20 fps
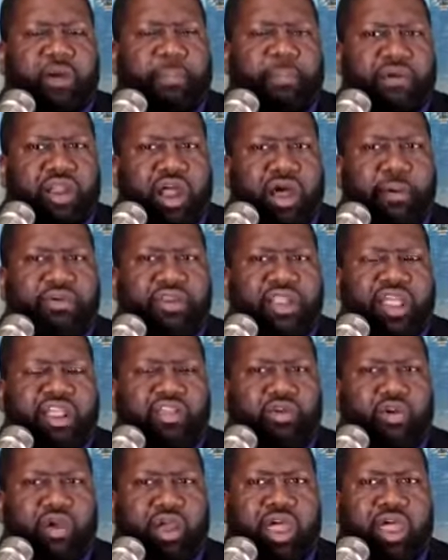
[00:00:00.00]
Don't put up
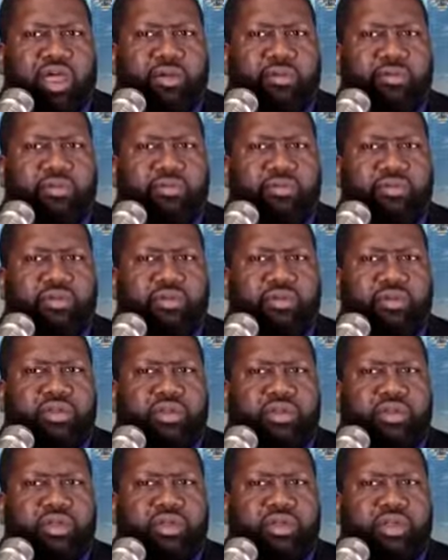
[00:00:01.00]
with that crap.
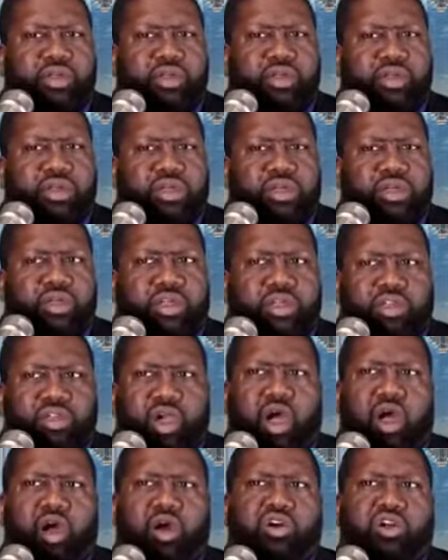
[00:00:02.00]

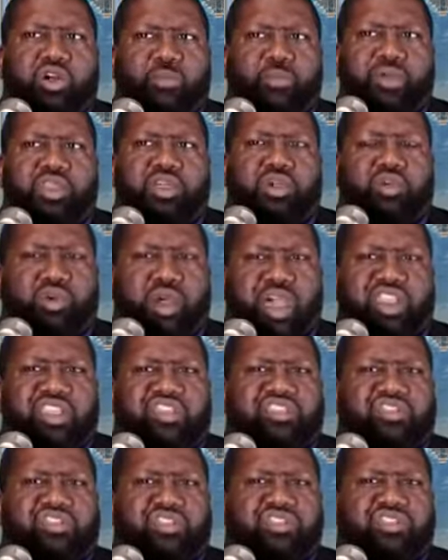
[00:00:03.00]
Y'all could be the
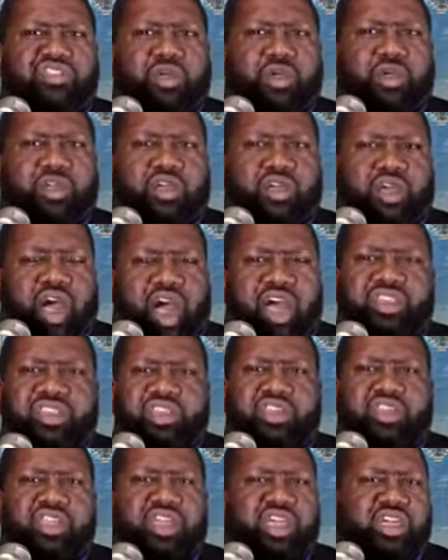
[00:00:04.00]
greatest
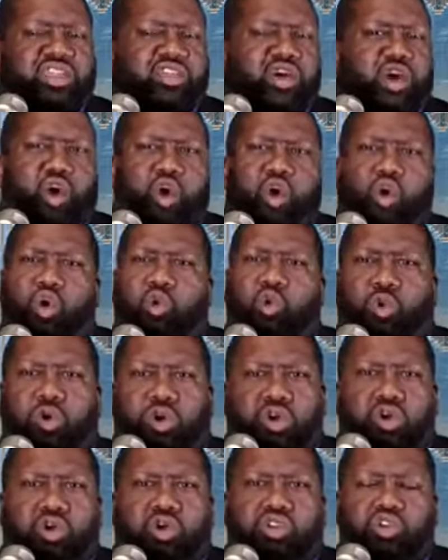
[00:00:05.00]
continent in the
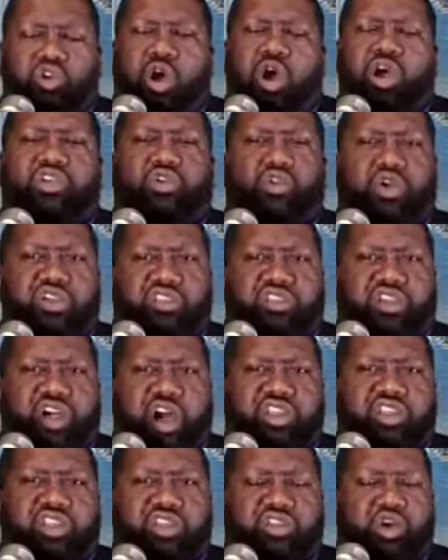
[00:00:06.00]
whole world. You are the
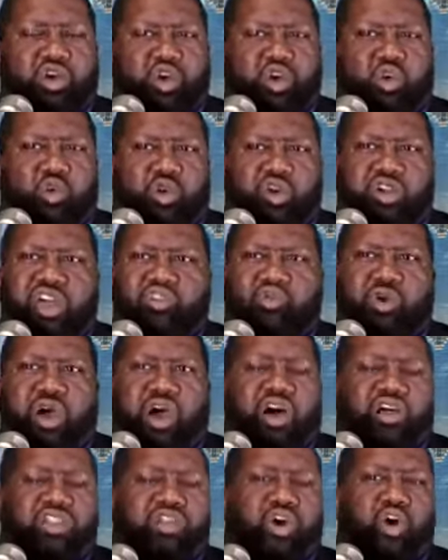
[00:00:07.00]
greatest continent in the whole world.
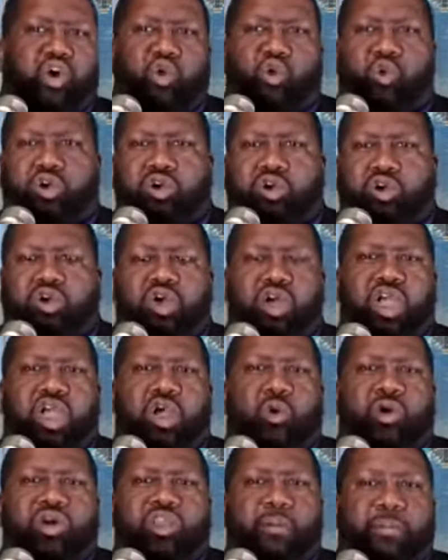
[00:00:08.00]
That's why all the whole
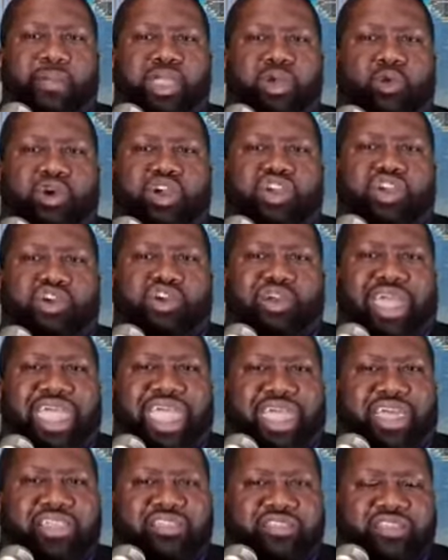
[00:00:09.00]
world want to be where
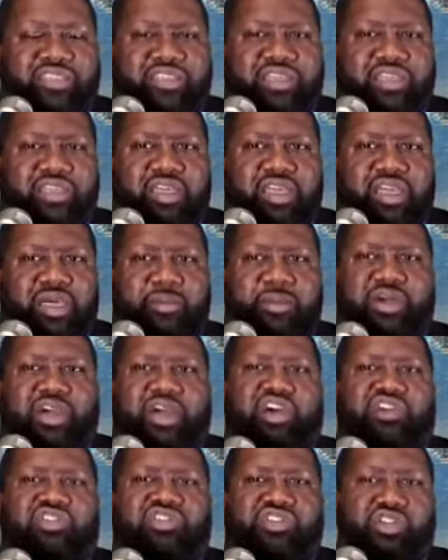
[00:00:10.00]
you're at.
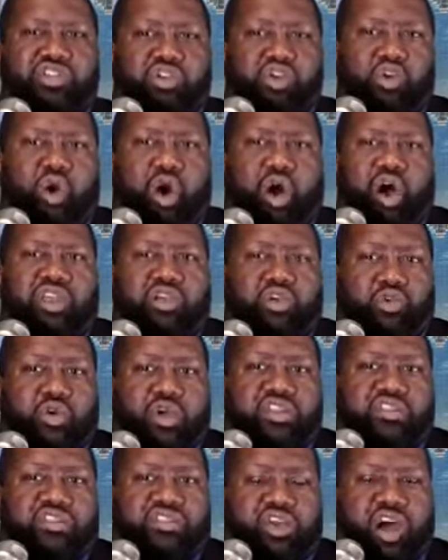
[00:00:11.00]
Because you are
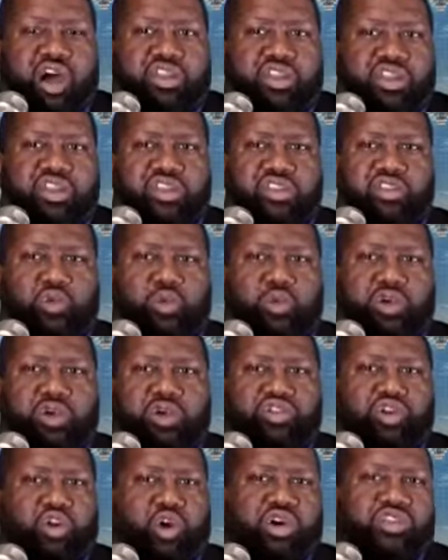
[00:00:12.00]
the greatest continent in the
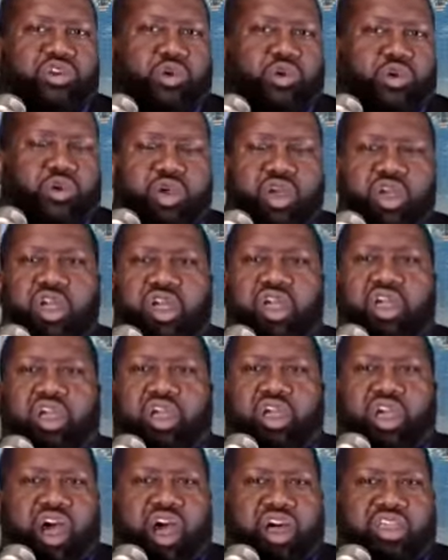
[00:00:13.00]
world. No other
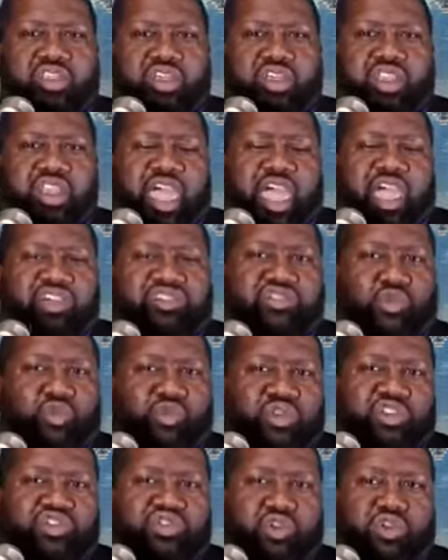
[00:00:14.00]
continent
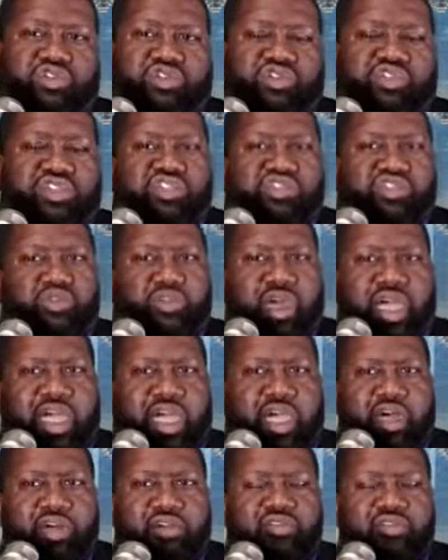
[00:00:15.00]
has the resources that
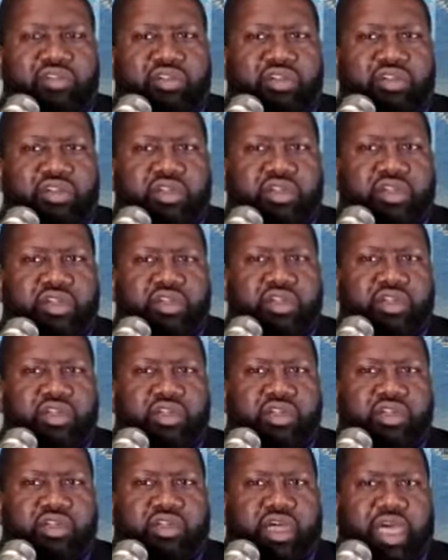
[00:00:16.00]
you have.
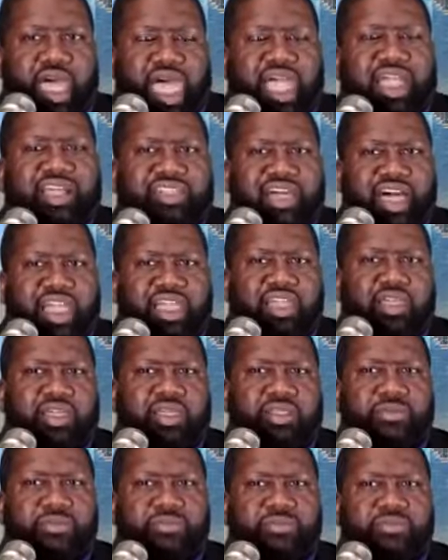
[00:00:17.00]
Act
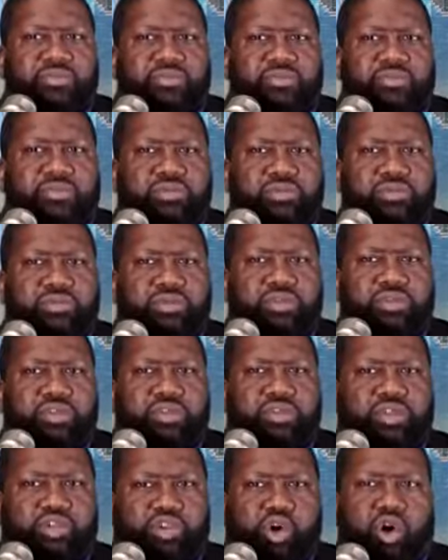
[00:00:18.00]
like it.
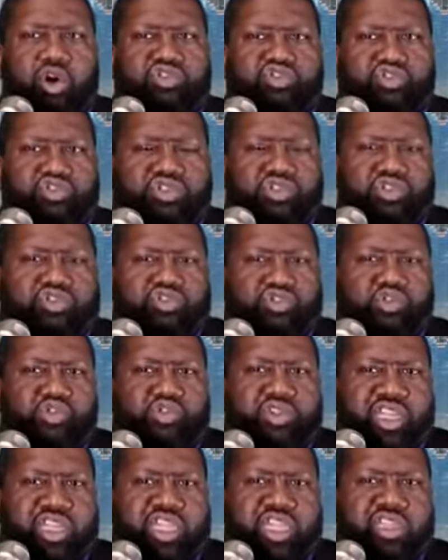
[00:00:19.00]
You are the
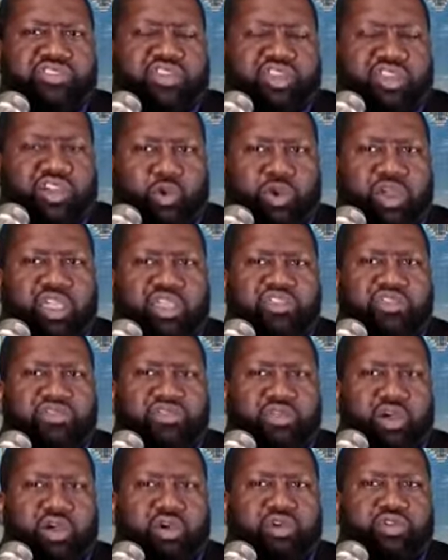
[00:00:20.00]
true kings and
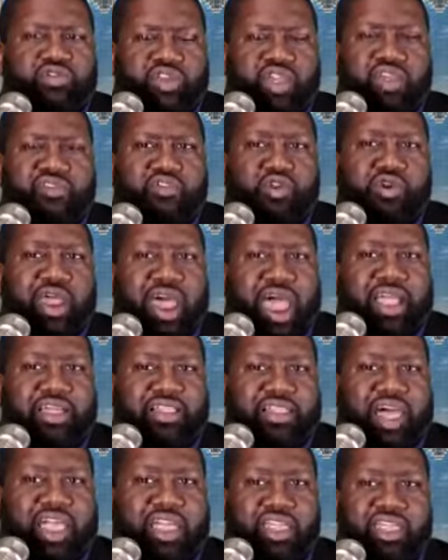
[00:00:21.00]
queens of the earth. If you would
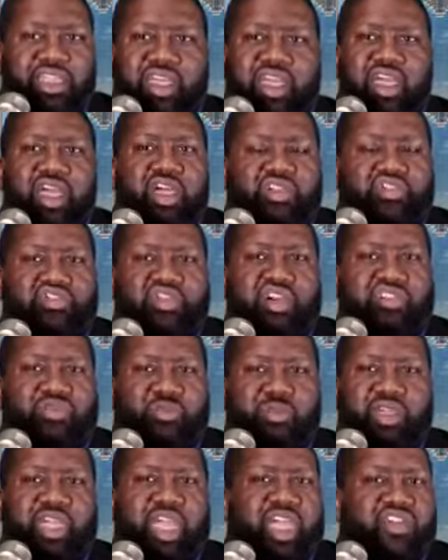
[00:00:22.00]
act like it,
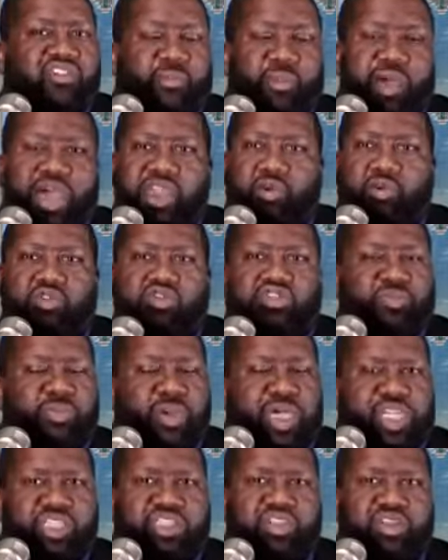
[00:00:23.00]
trust me, everybody will
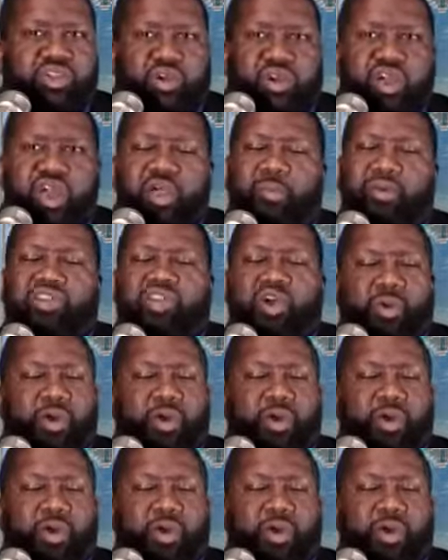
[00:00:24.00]
respect you.